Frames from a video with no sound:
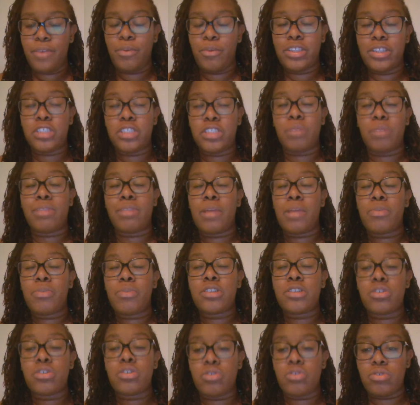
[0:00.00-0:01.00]
Once your blood
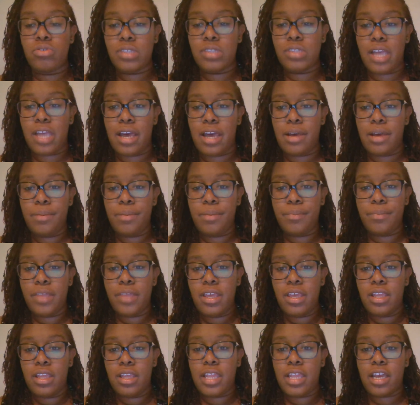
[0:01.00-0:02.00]
pressure goes up,
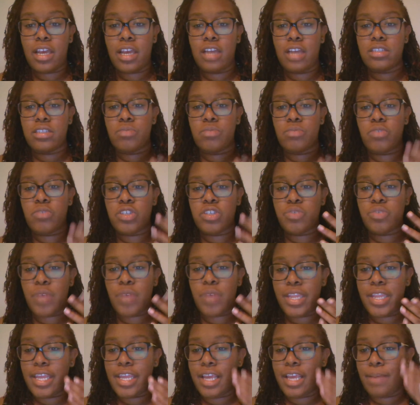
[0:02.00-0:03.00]
that causes more
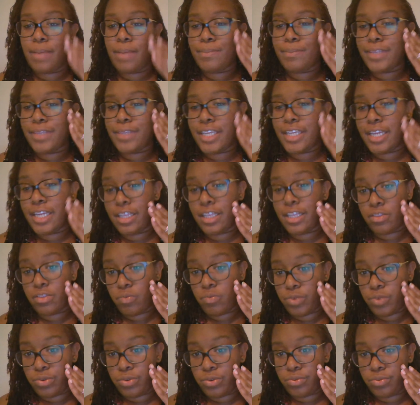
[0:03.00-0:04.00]
swelling and bleeding in the
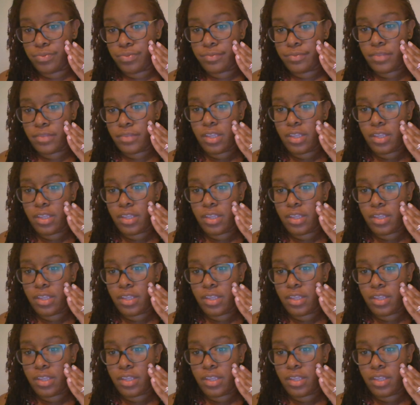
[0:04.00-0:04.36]
wound.